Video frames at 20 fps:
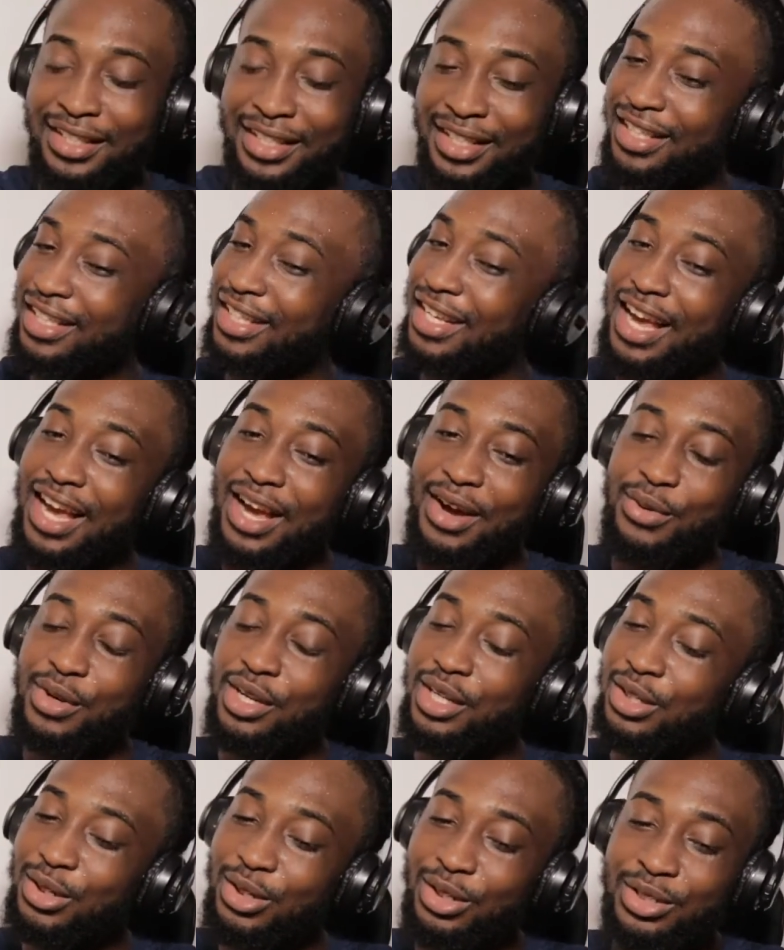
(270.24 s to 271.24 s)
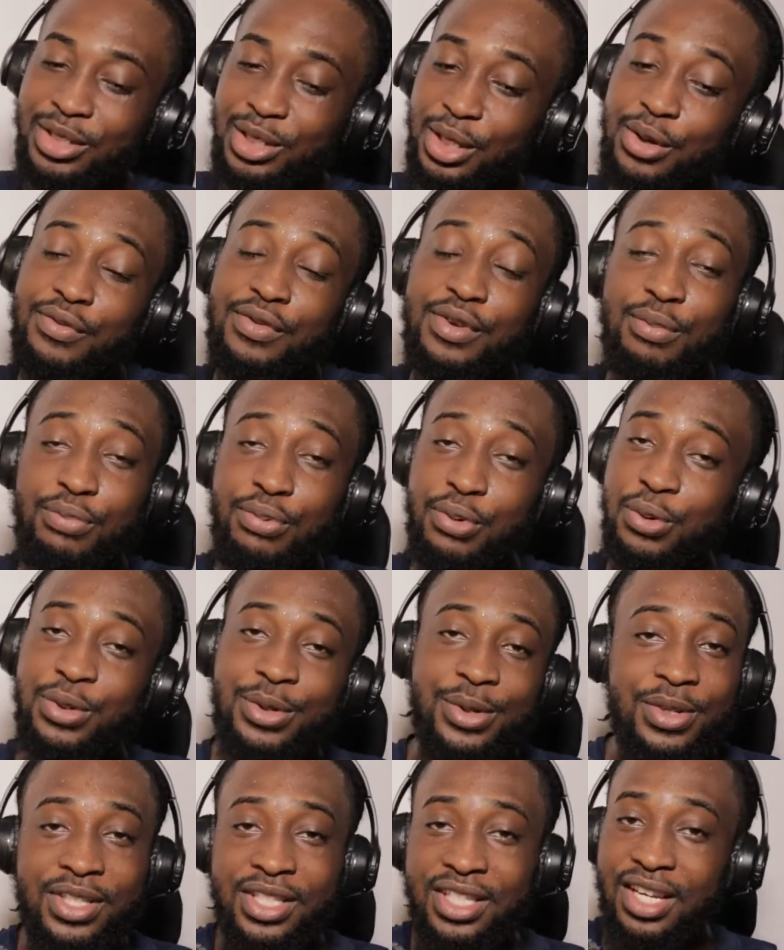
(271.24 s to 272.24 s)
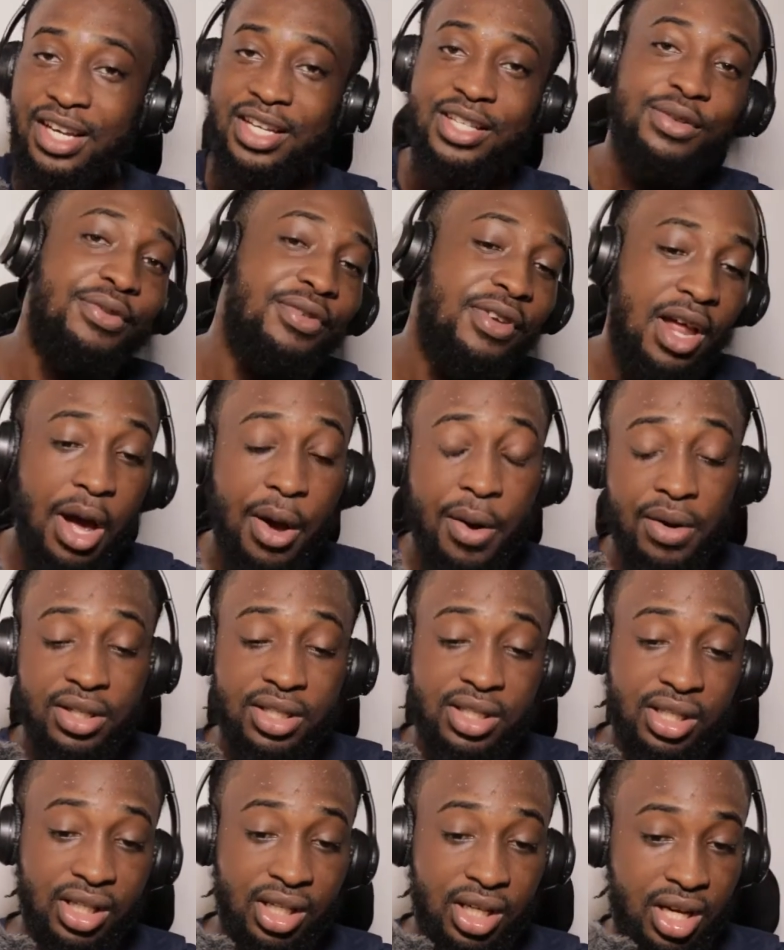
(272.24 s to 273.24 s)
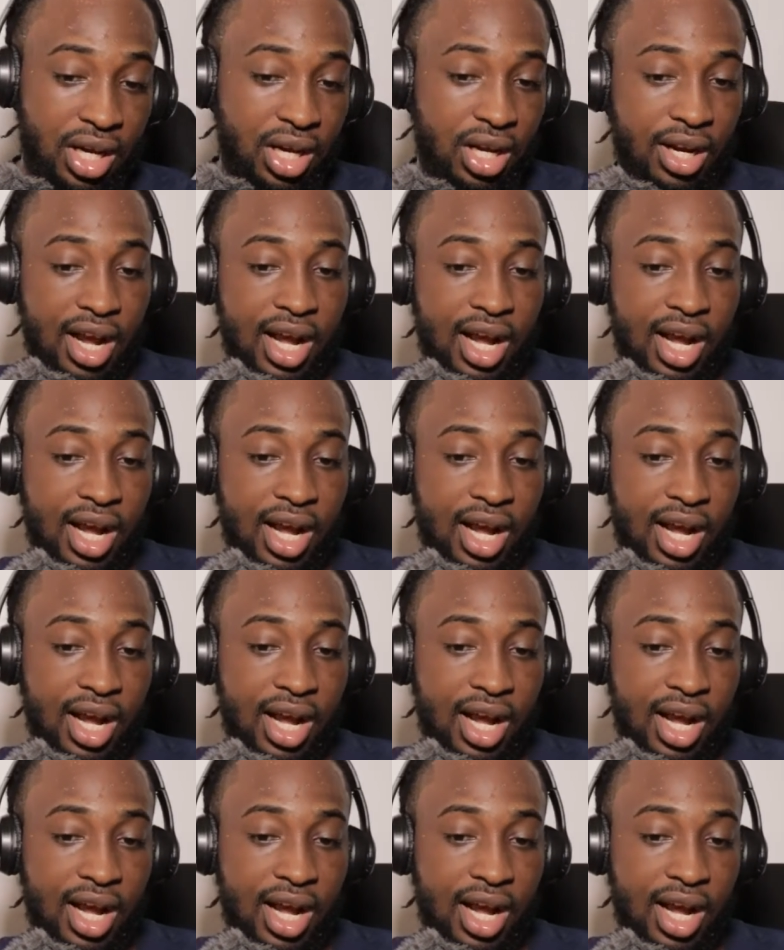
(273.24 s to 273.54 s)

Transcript: I really got to give the producer his flowers again.